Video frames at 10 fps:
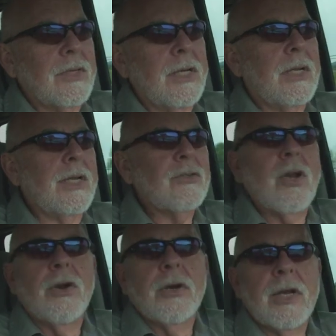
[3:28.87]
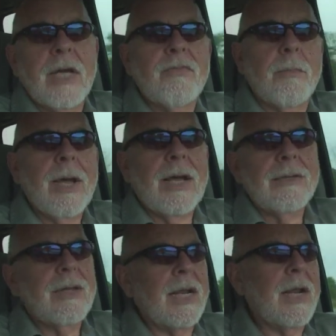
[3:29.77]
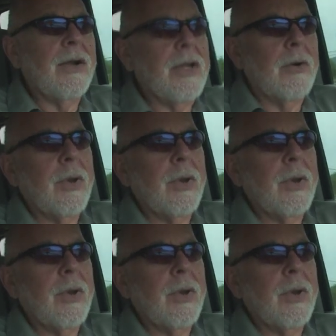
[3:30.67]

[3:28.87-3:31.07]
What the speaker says: Son has learned enough about that area